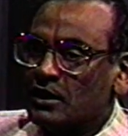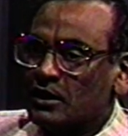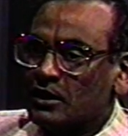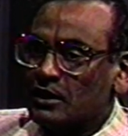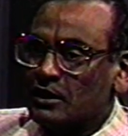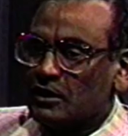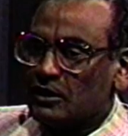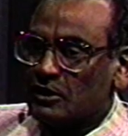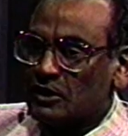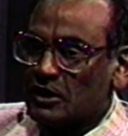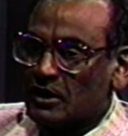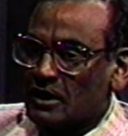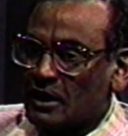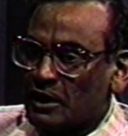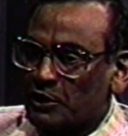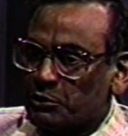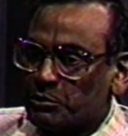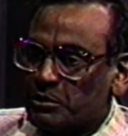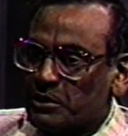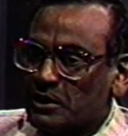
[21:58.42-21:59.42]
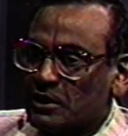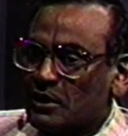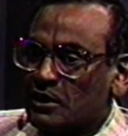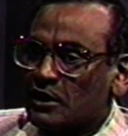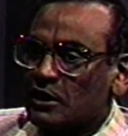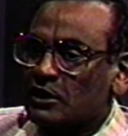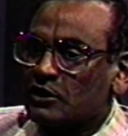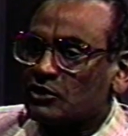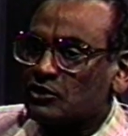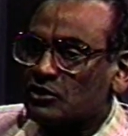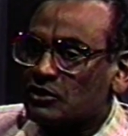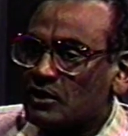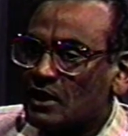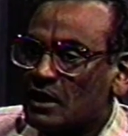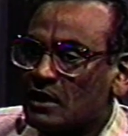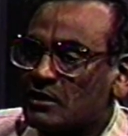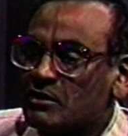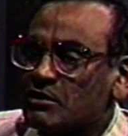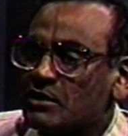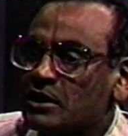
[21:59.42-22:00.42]
there has been an
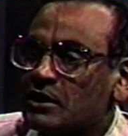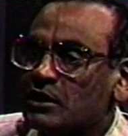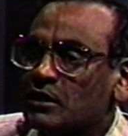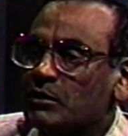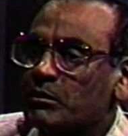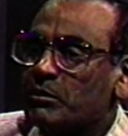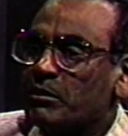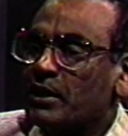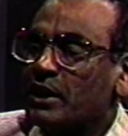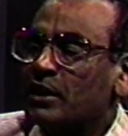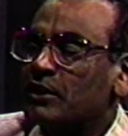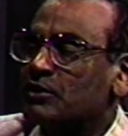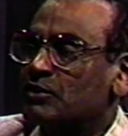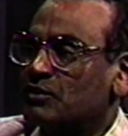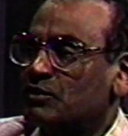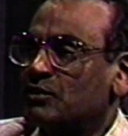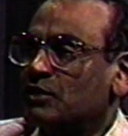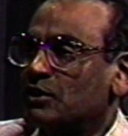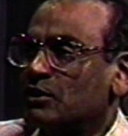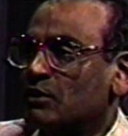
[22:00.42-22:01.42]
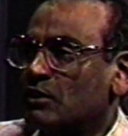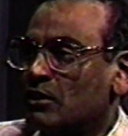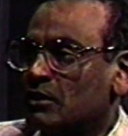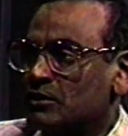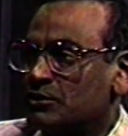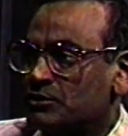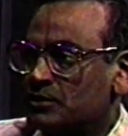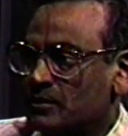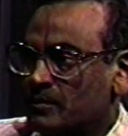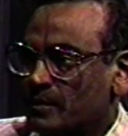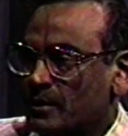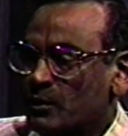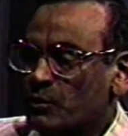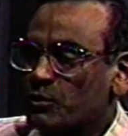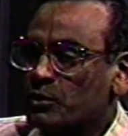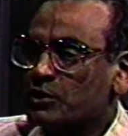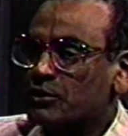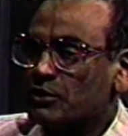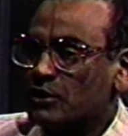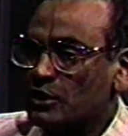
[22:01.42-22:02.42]
accelerating pace of technology,
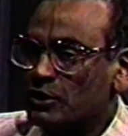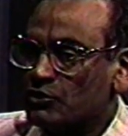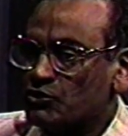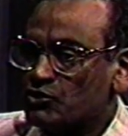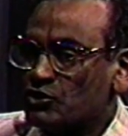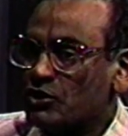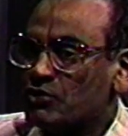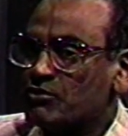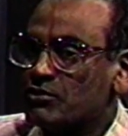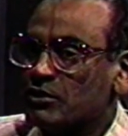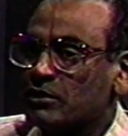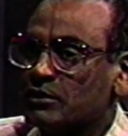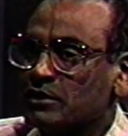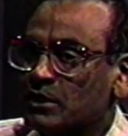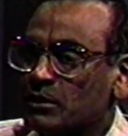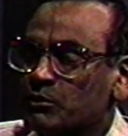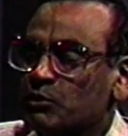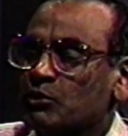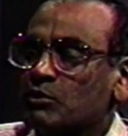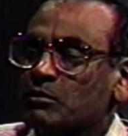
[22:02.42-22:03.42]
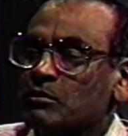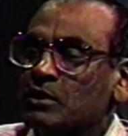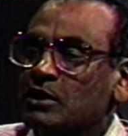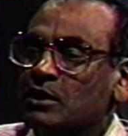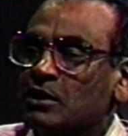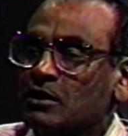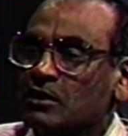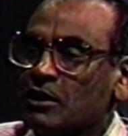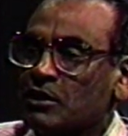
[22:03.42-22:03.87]
which in general seems to mean that